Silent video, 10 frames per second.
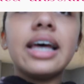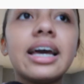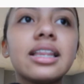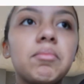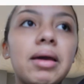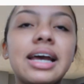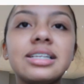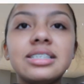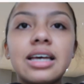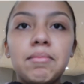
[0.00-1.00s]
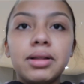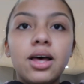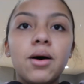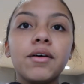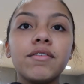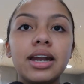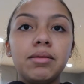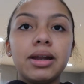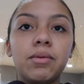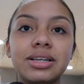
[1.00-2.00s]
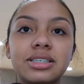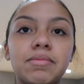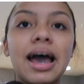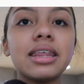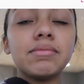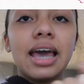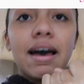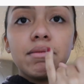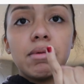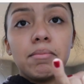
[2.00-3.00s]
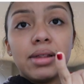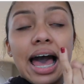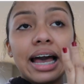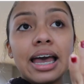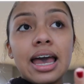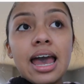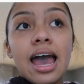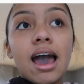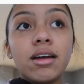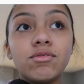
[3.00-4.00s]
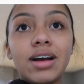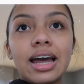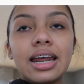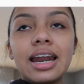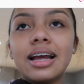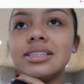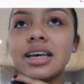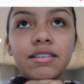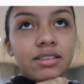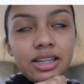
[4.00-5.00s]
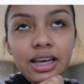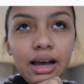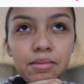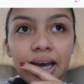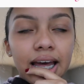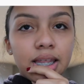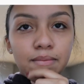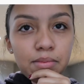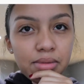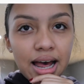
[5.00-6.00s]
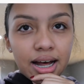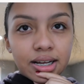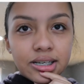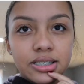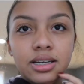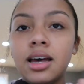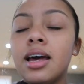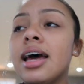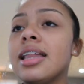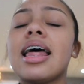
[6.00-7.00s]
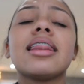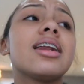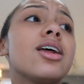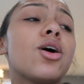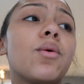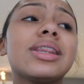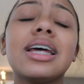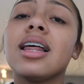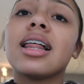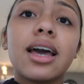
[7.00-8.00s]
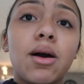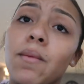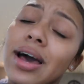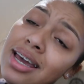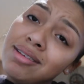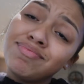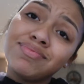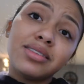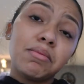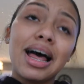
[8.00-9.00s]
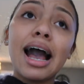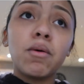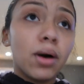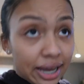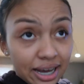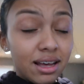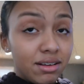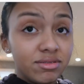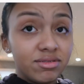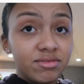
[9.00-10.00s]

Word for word: link the pants down below if anybody wants to buy them. They have them in black and red and I definitely think I might get them in black because now that I know what they look like in white, the black will give